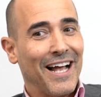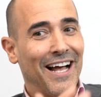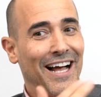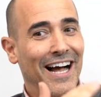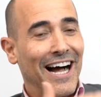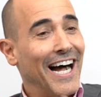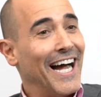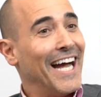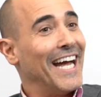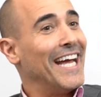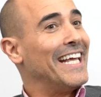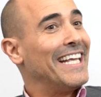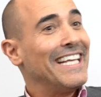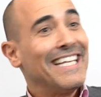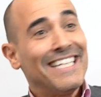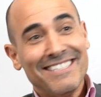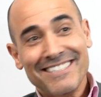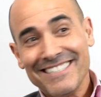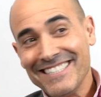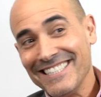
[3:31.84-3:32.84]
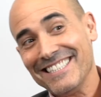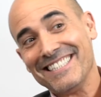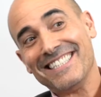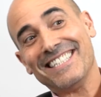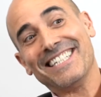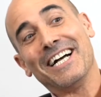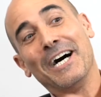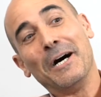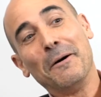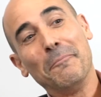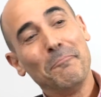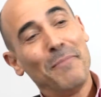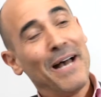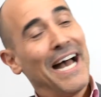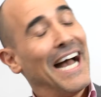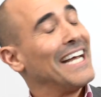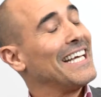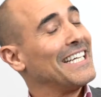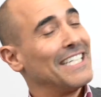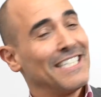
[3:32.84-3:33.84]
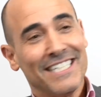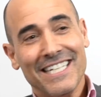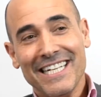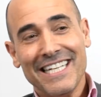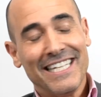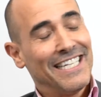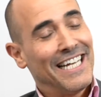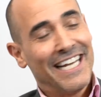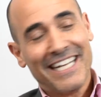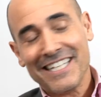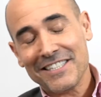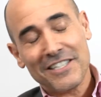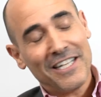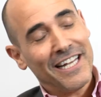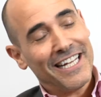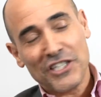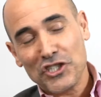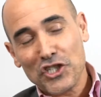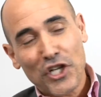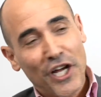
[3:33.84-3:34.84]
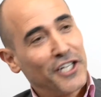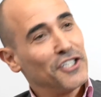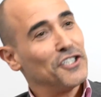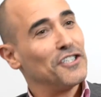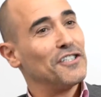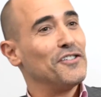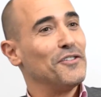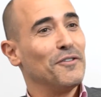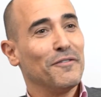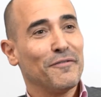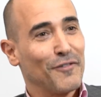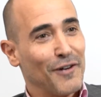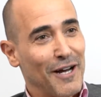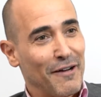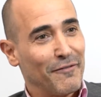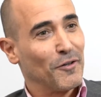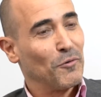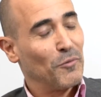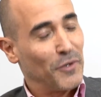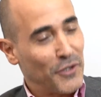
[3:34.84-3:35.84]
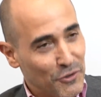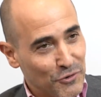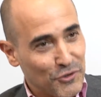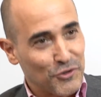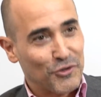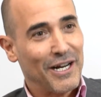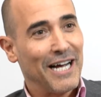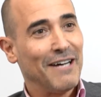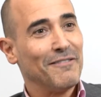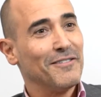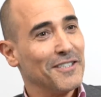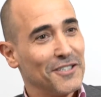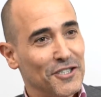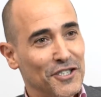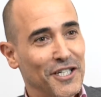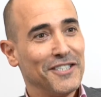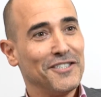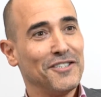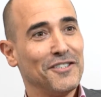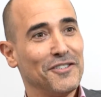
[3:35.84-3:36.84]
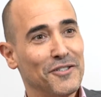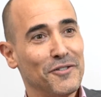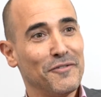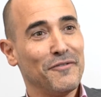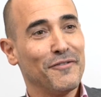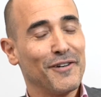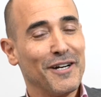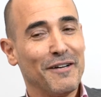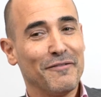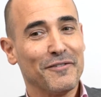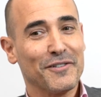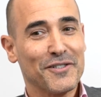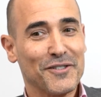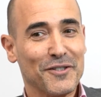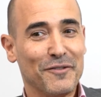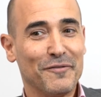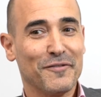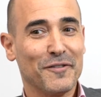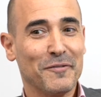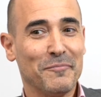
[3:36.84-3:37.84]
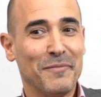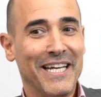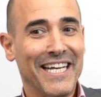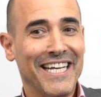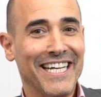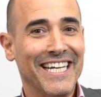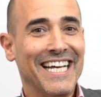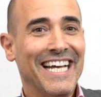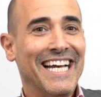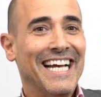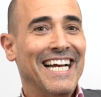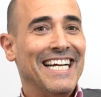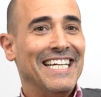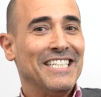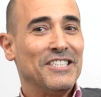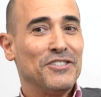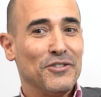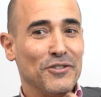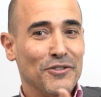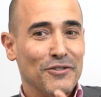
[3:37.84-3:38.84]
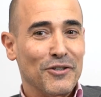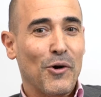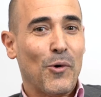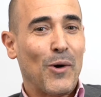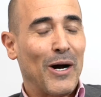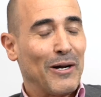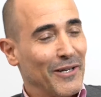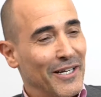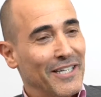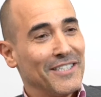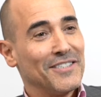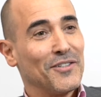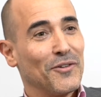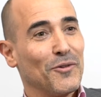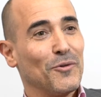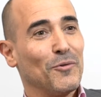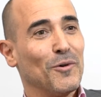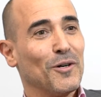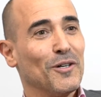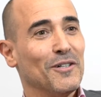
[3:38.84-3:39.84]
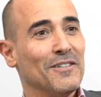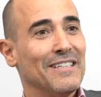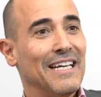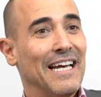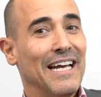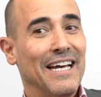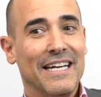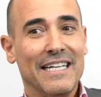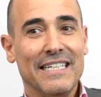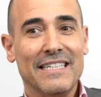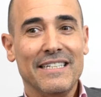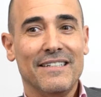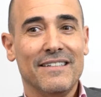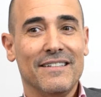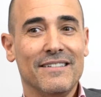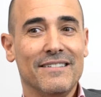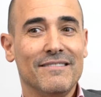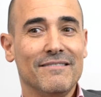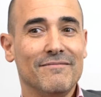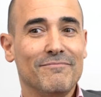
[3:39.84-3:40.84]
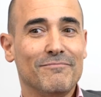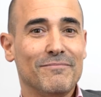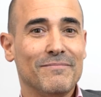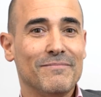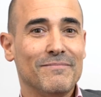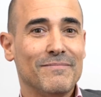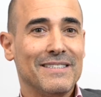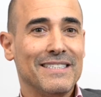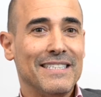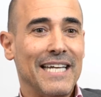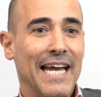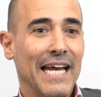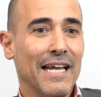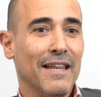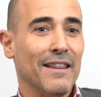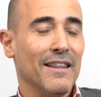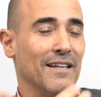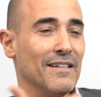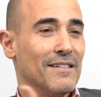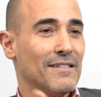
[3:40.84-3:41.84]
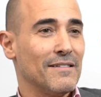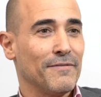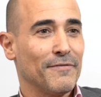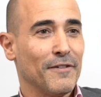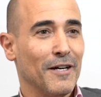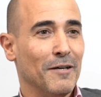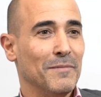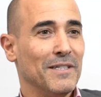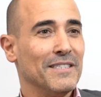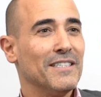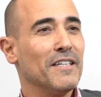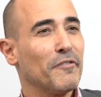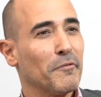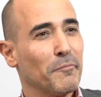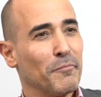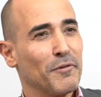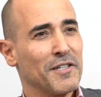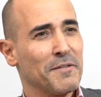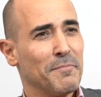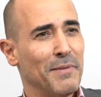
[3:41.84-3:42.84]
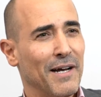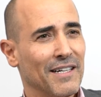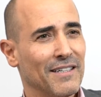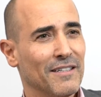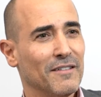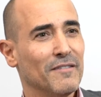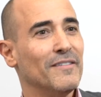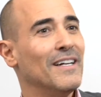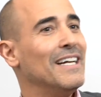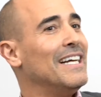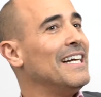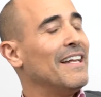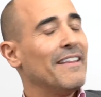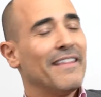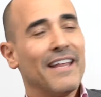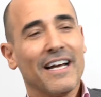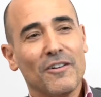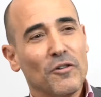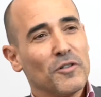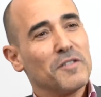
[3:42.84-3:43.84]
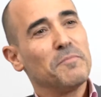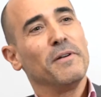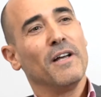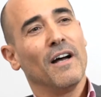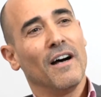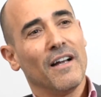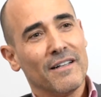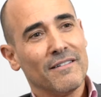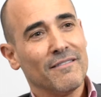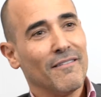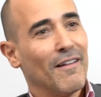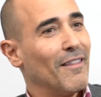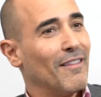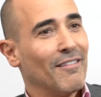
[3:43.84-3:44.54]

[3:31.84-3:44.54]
I come back and it changes you forever. When you travel, it changes you forever. So for me, to go out into the world and take things from a different perspective that goes beyond